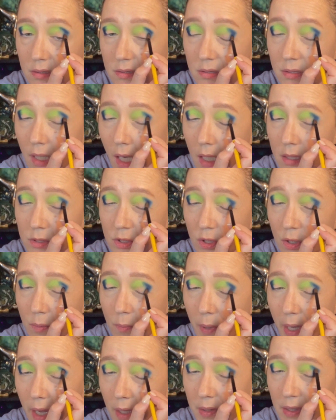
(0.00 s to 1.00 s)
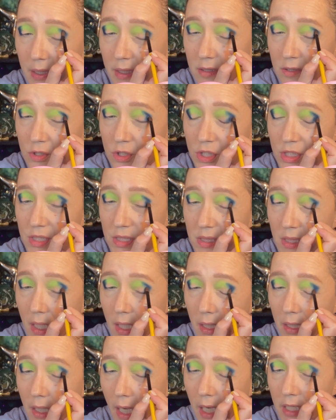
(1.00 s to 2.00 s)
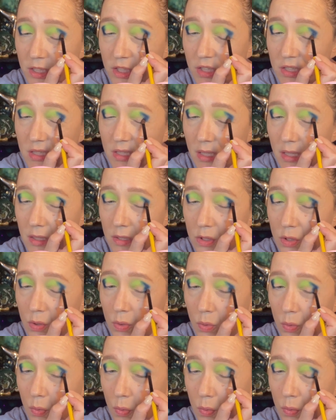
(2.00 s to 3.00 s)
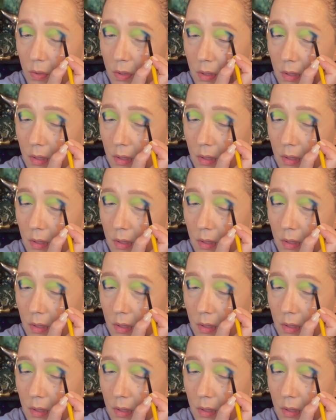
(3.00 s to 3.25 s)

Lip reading: doctor about it, and she said I just need to